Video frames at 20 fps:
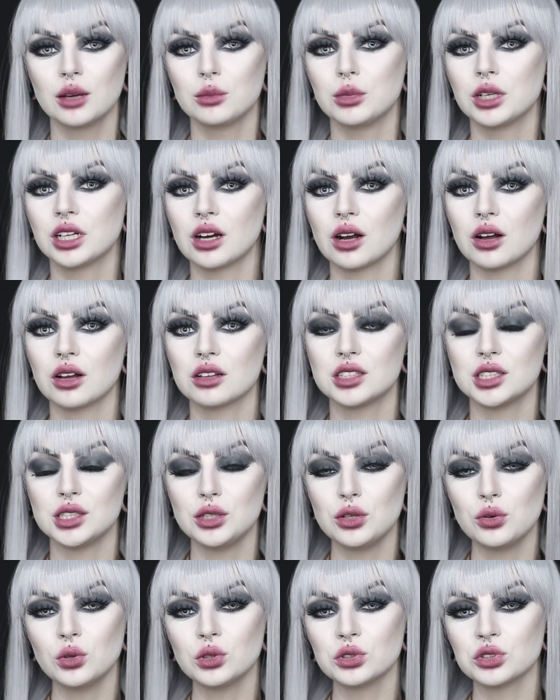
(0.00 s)
because
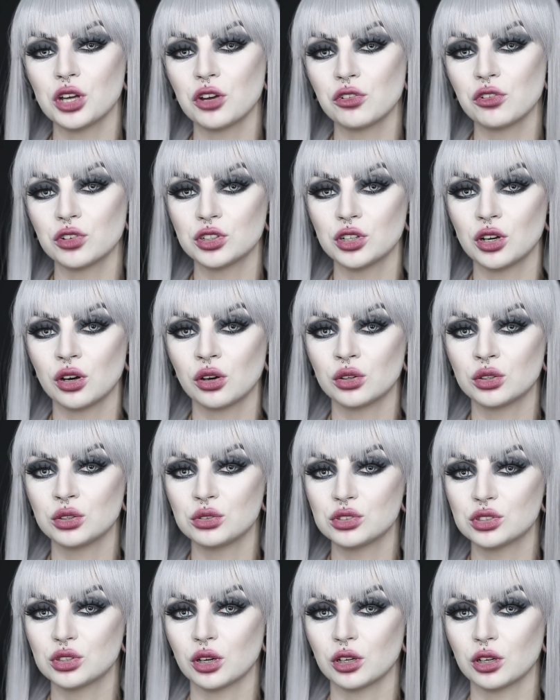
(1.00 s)
you will never know
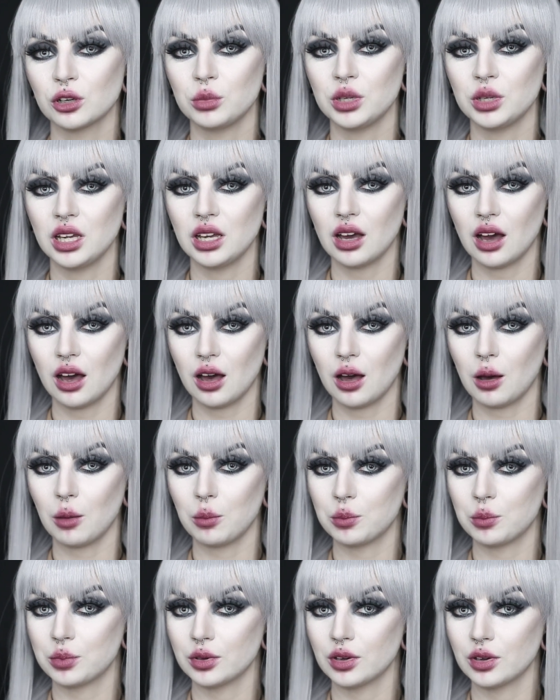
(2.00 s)
who's gonna be
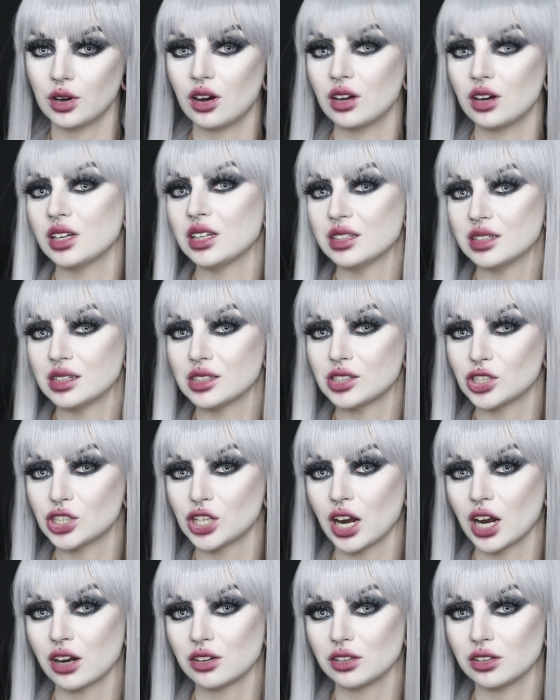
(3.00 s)
up in this
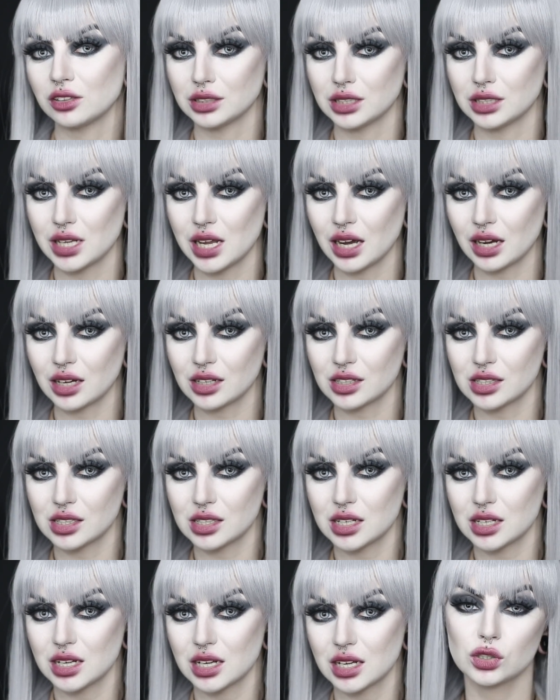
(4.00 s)
channel
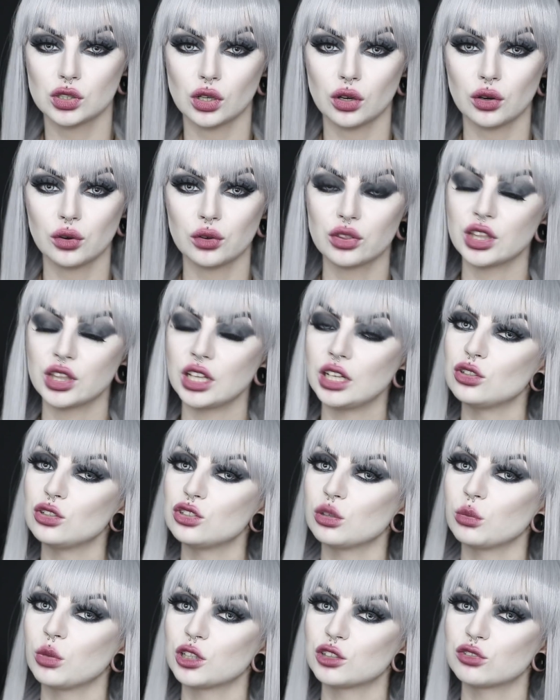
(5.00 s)
next. So thank you
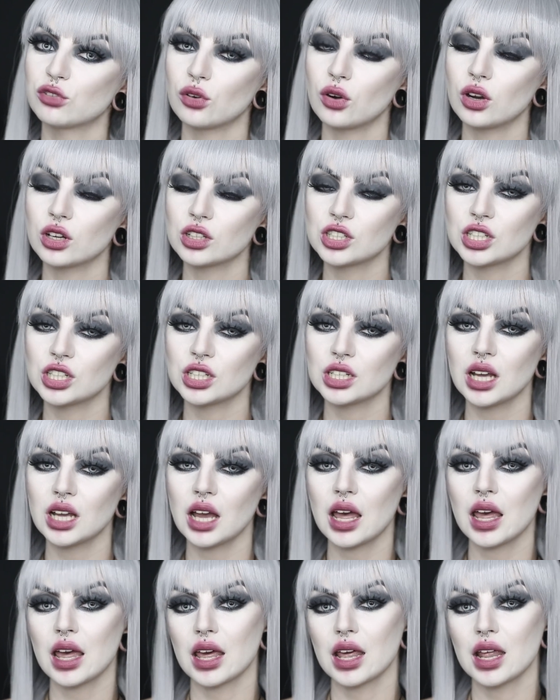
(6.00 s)
so much for watching,
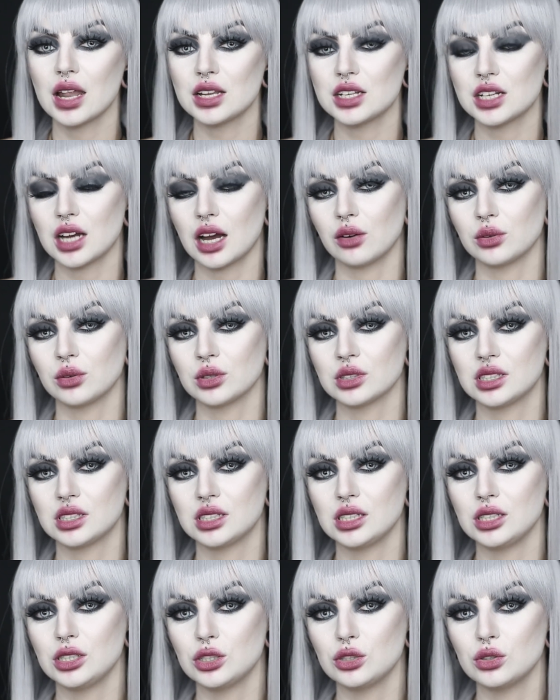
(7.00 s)
and I will
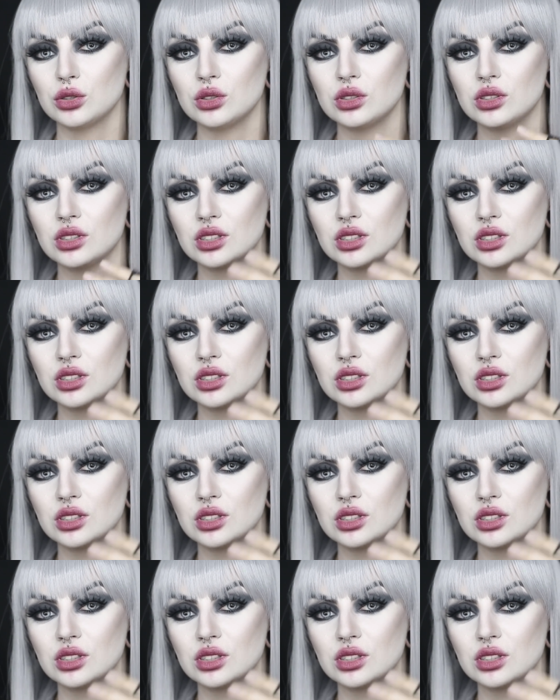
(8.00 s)
see you